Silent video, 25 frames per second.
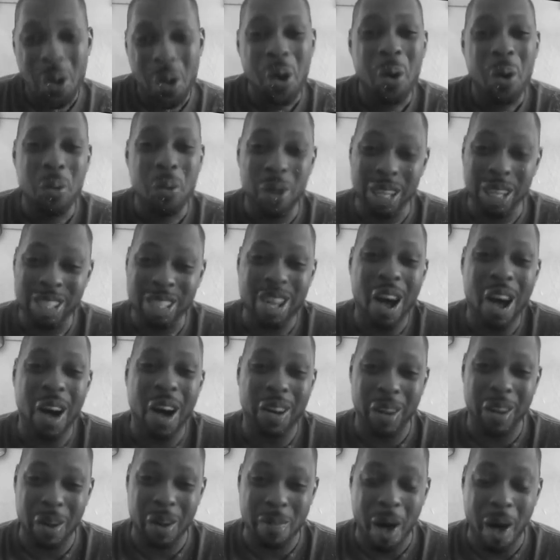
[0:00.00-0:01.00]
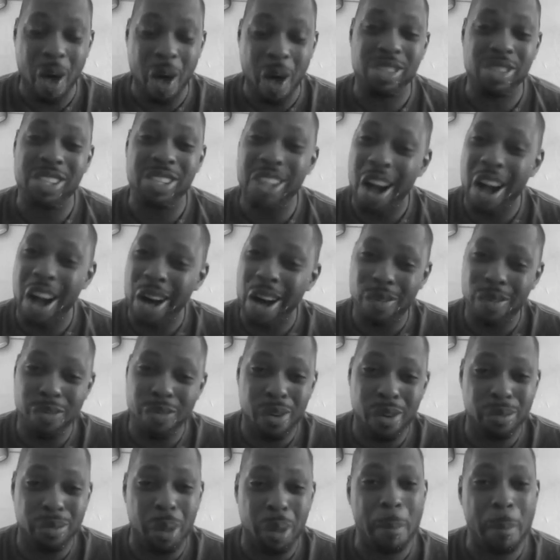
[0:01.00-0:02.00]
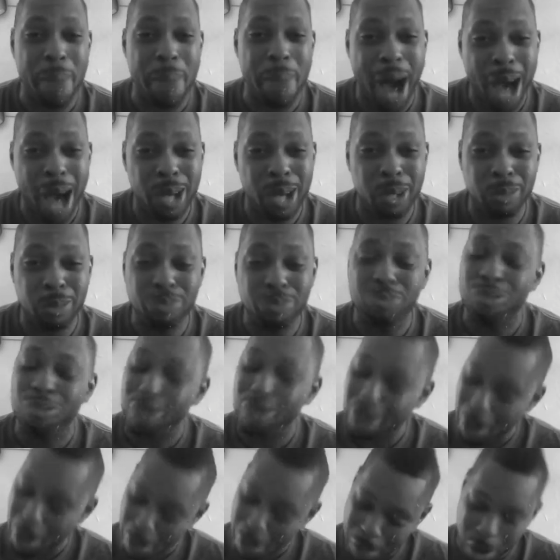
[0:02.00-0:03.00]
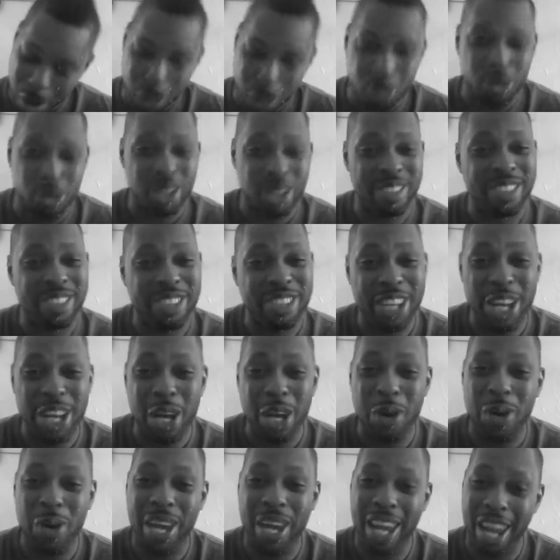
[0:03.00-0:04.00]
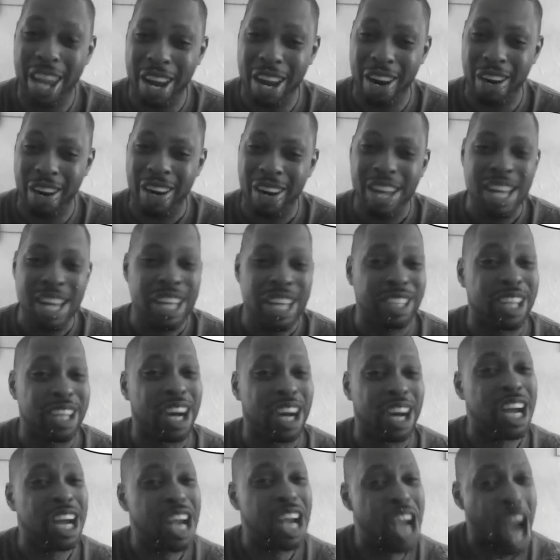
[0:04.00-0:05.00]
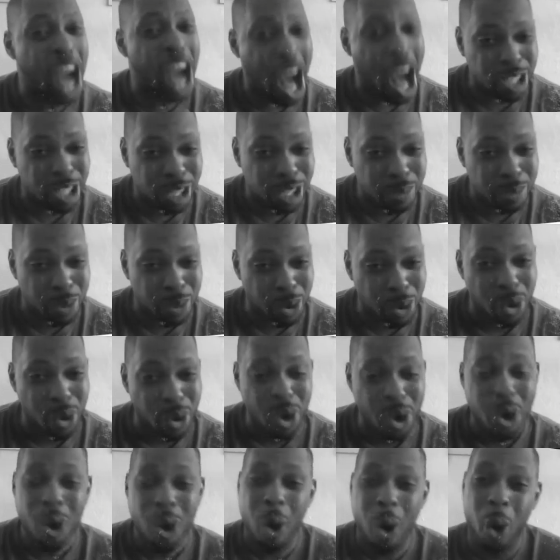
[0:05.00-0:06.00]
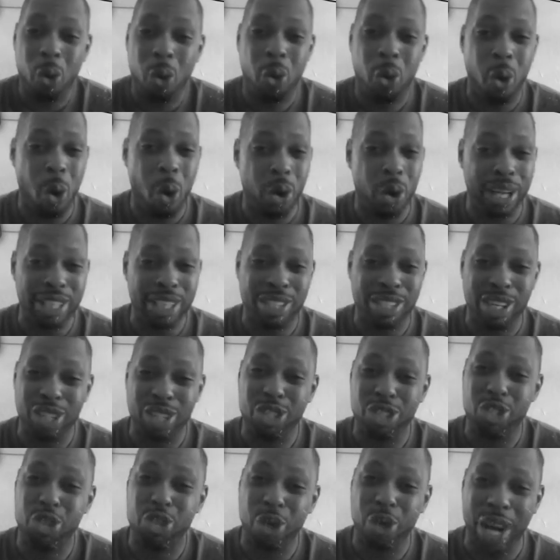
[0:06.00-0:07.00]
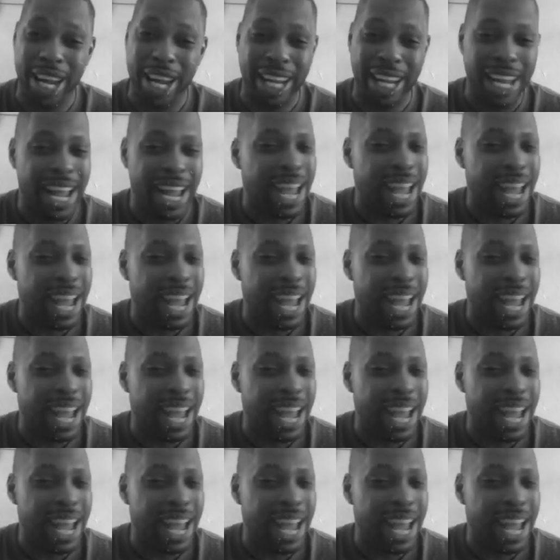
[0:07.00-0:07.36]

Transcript: we're talking about starting from the bottom, but we're still here. The gospel, according to Drake.